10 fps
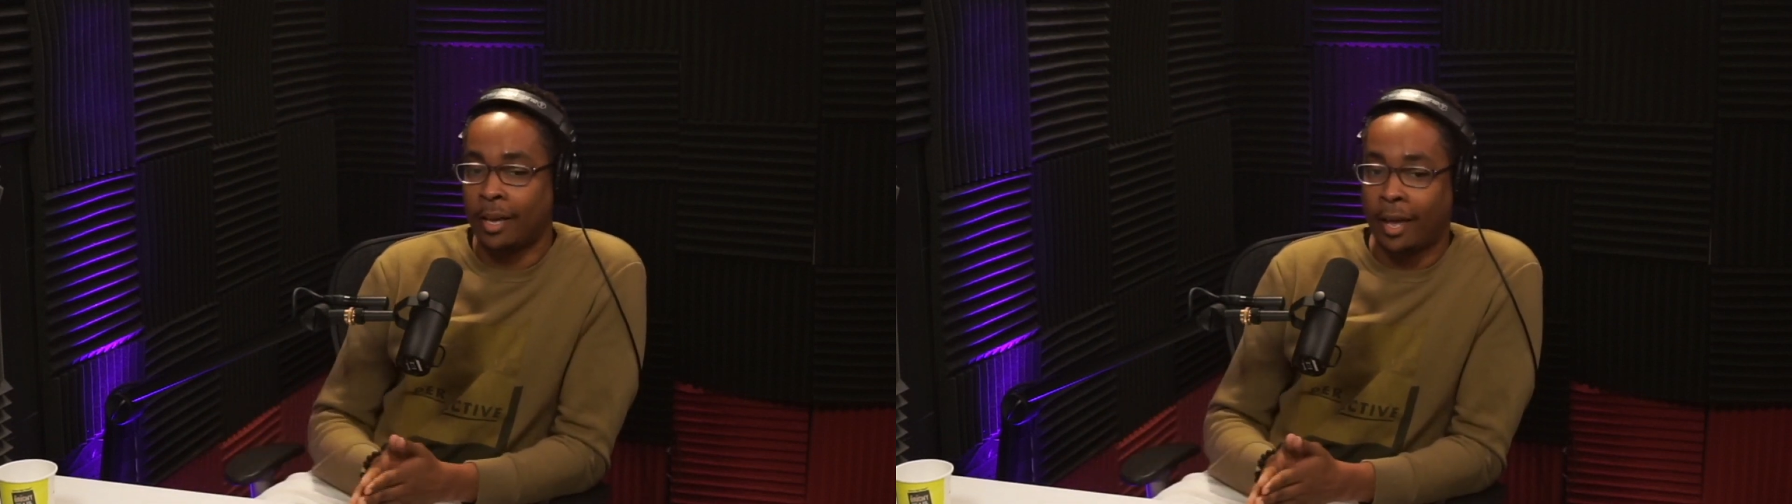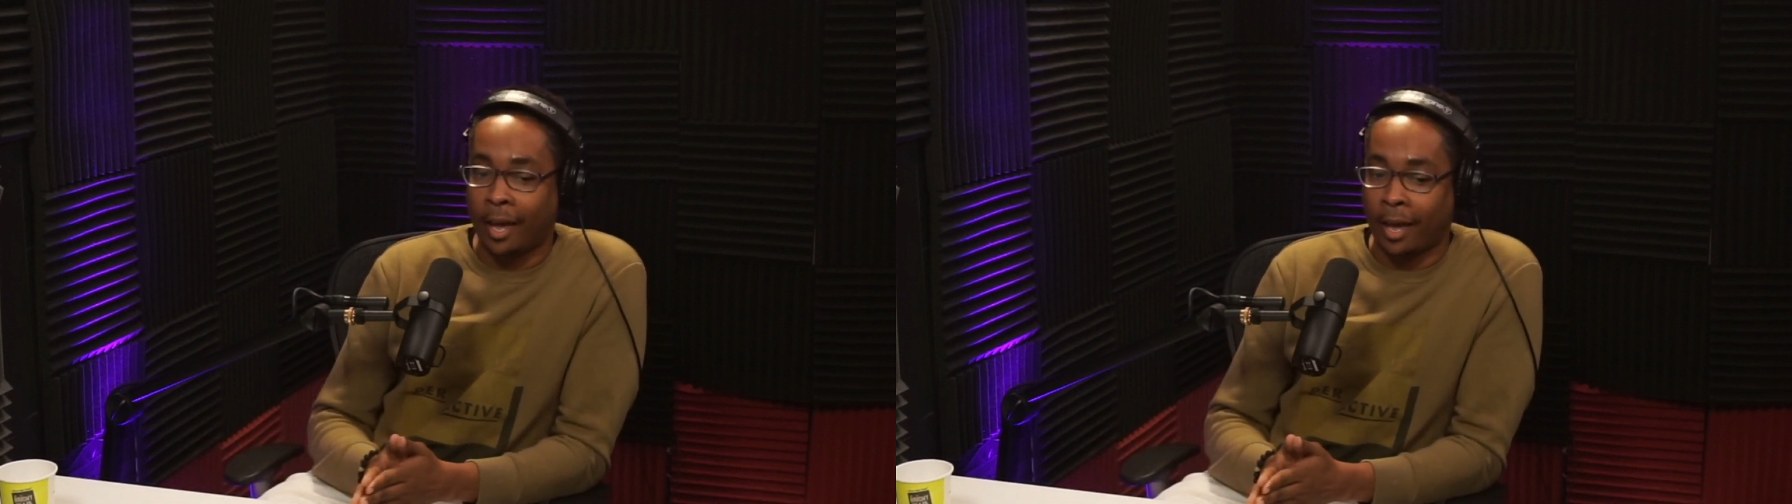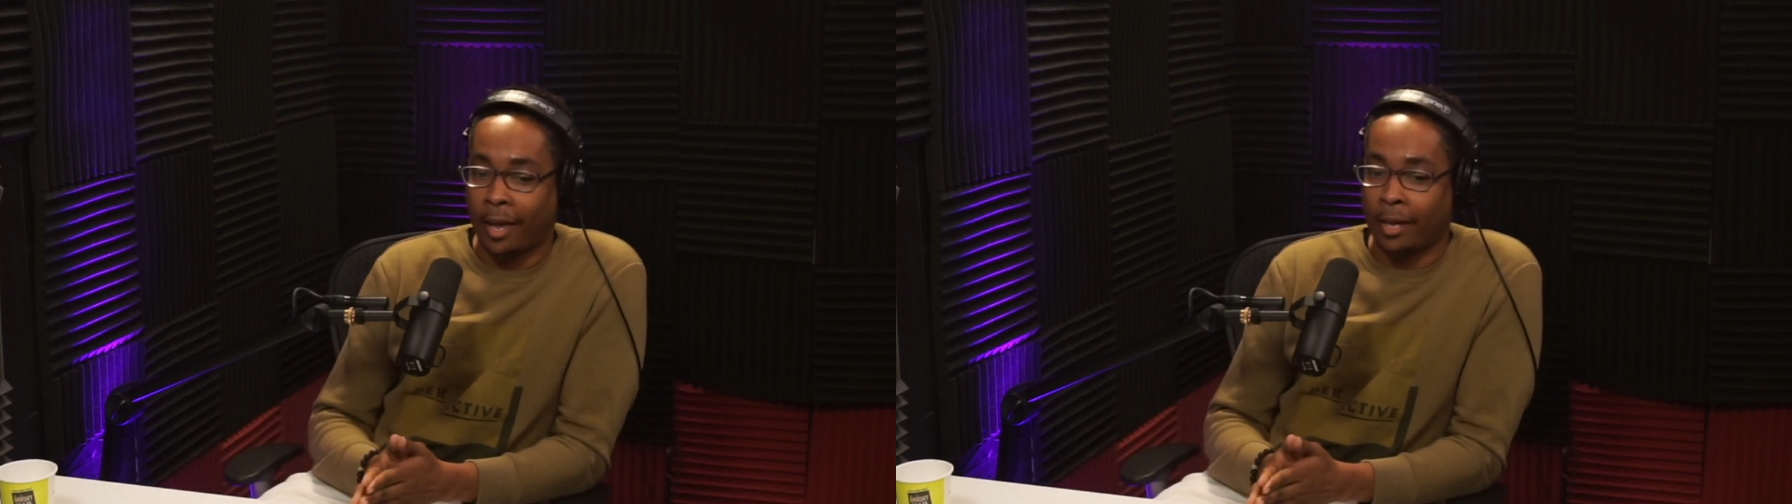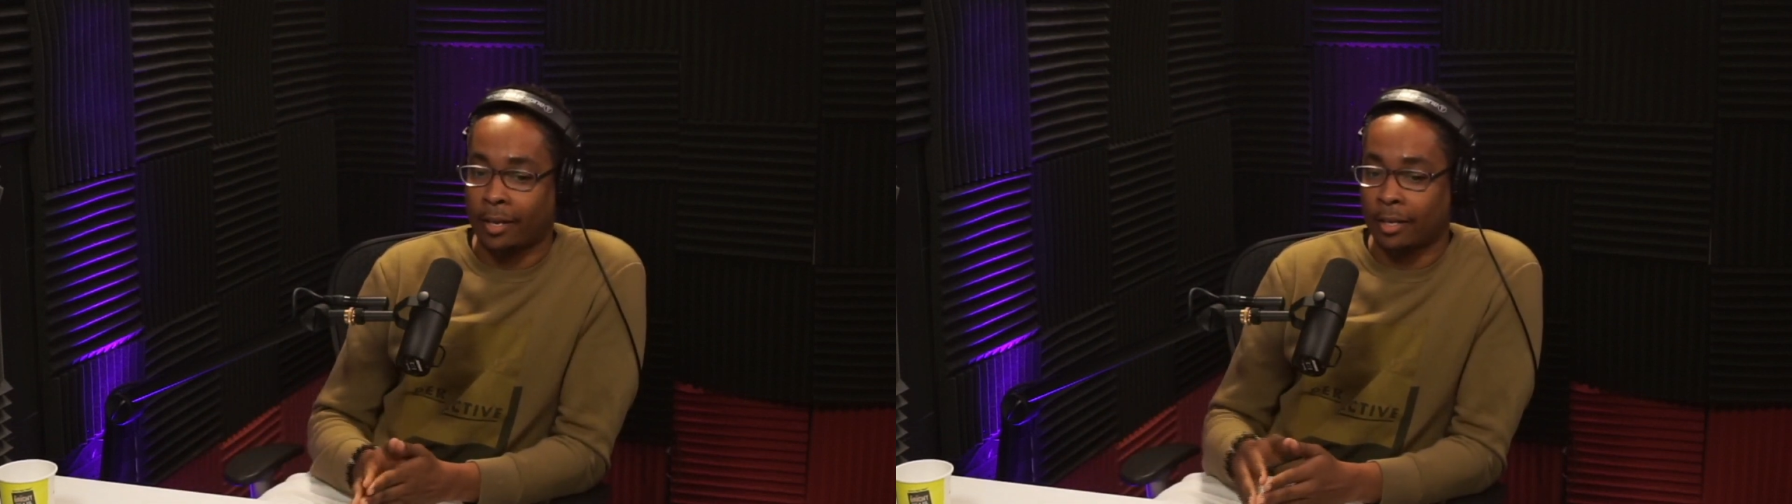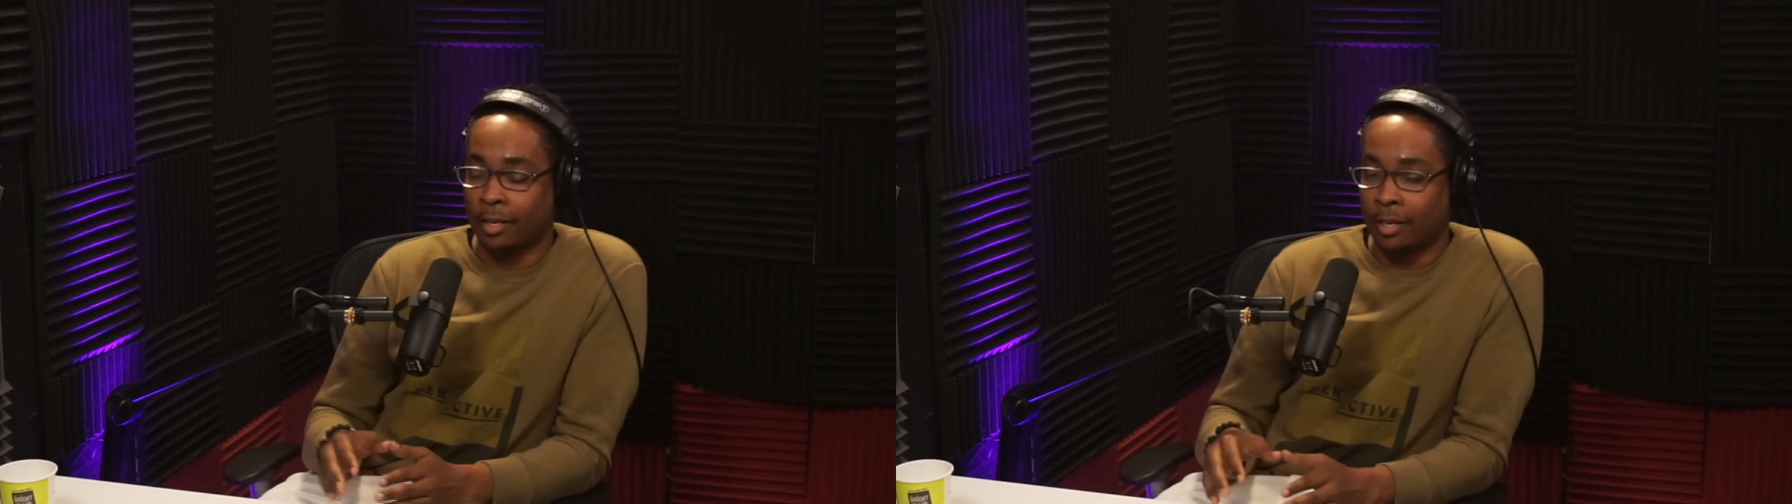
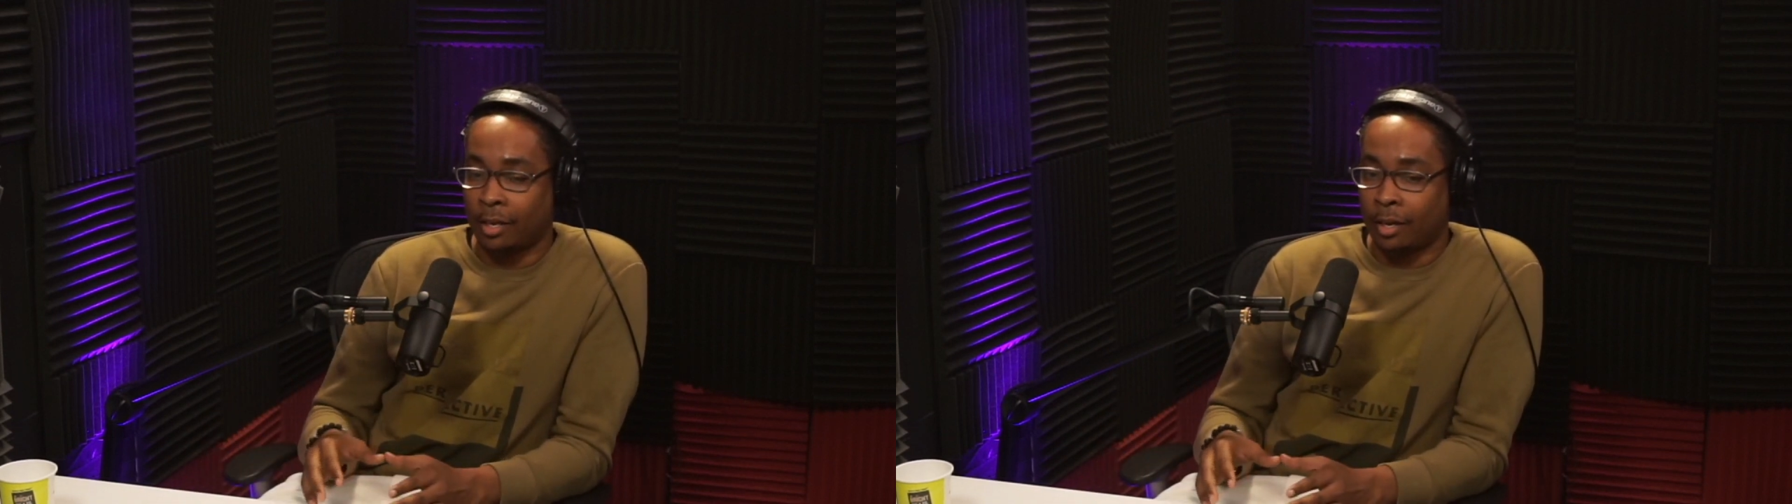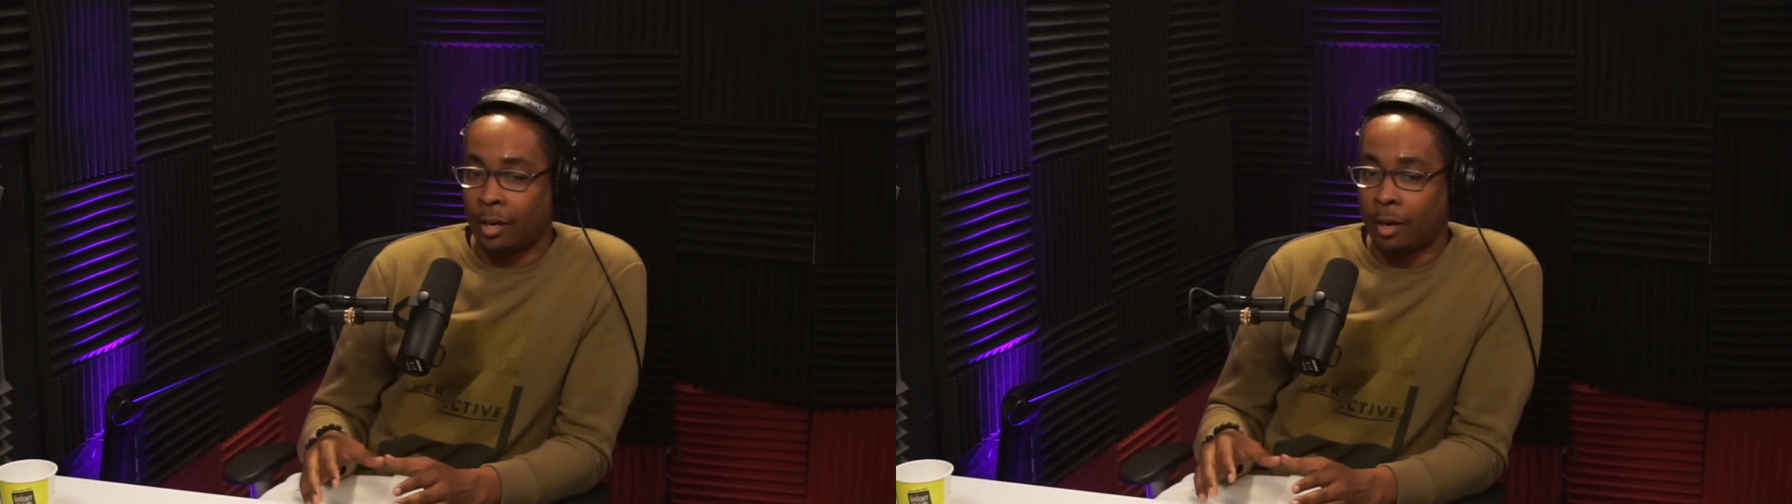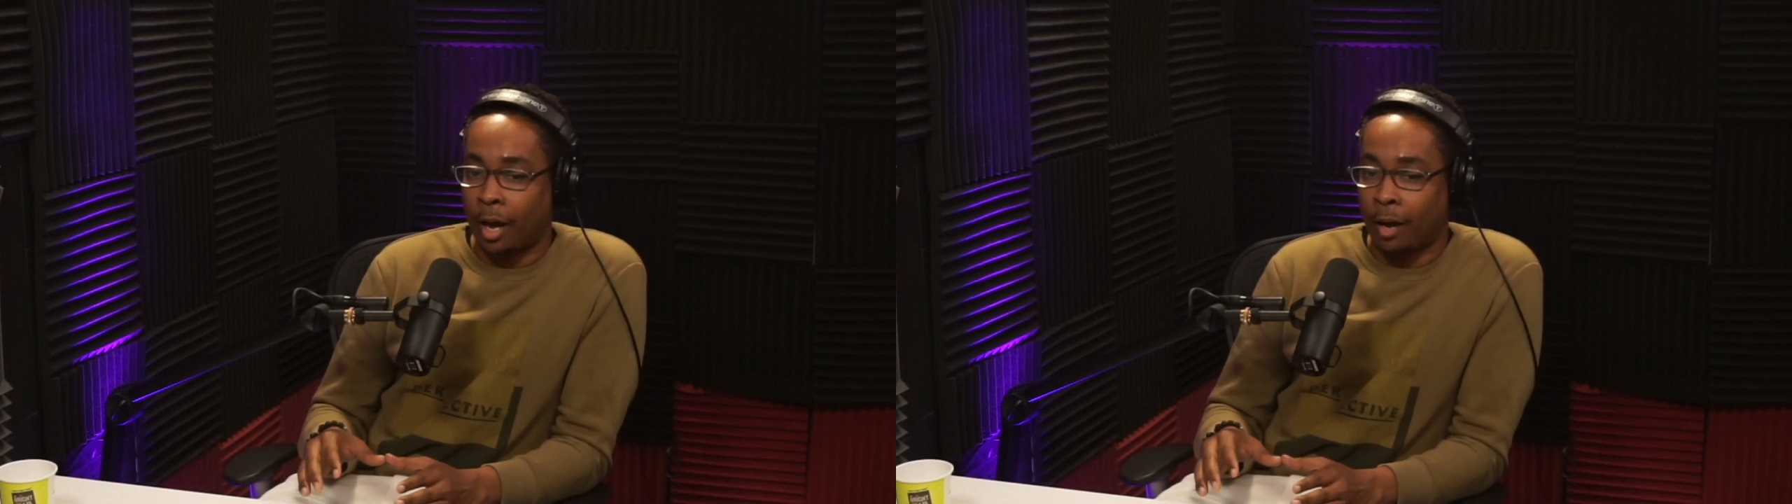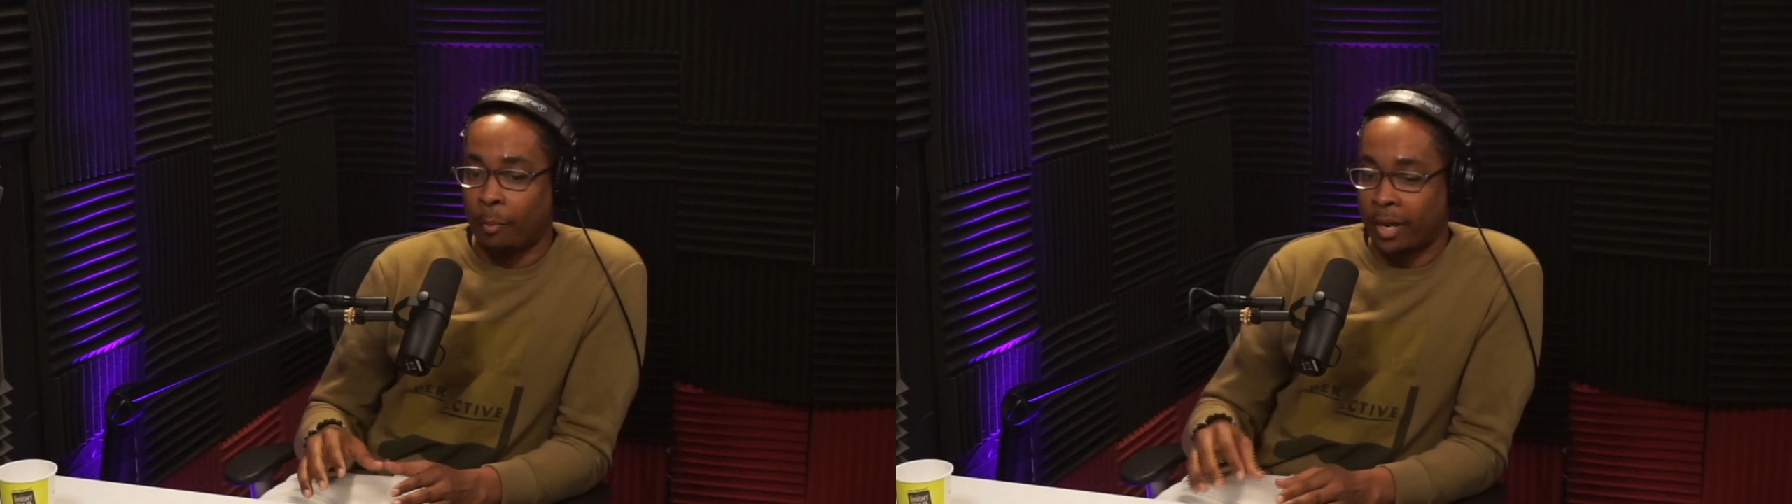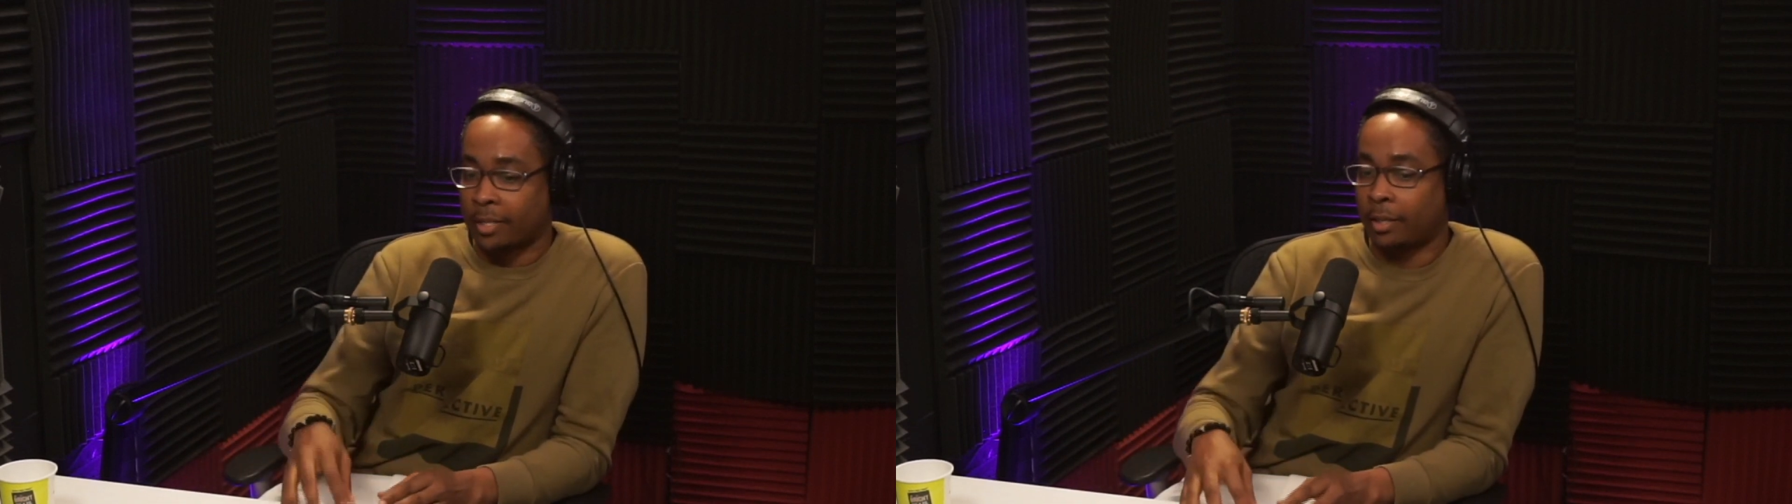And
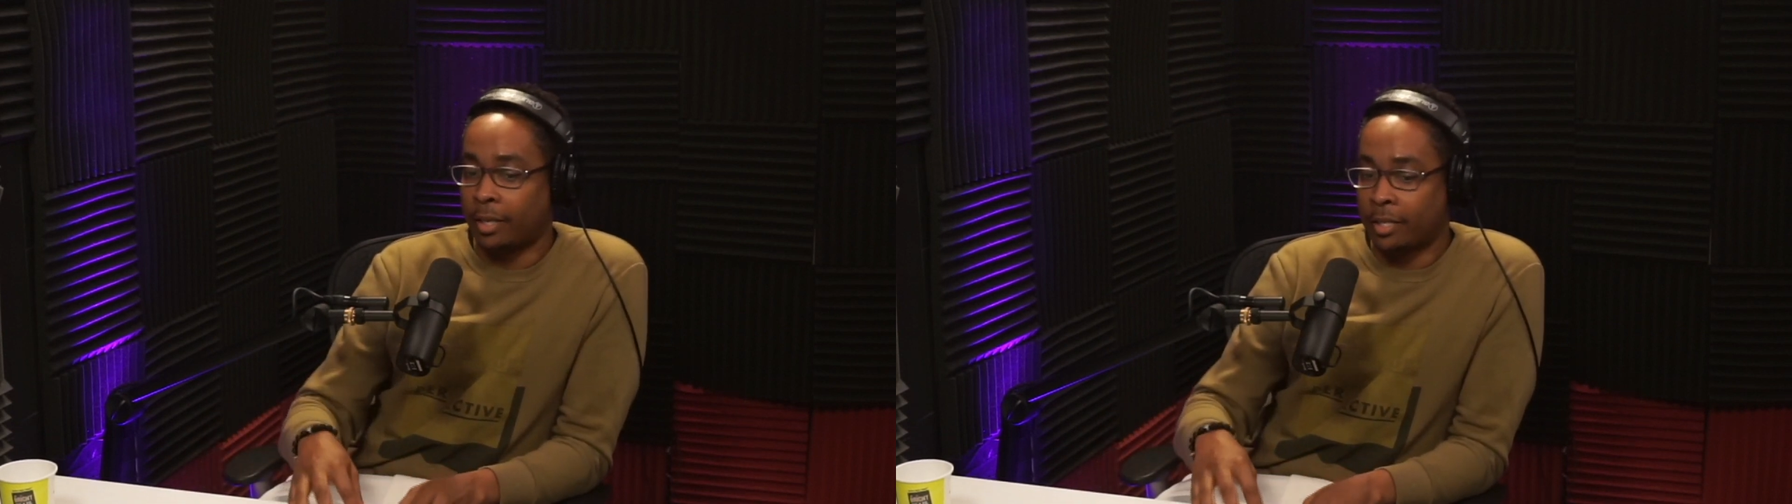basically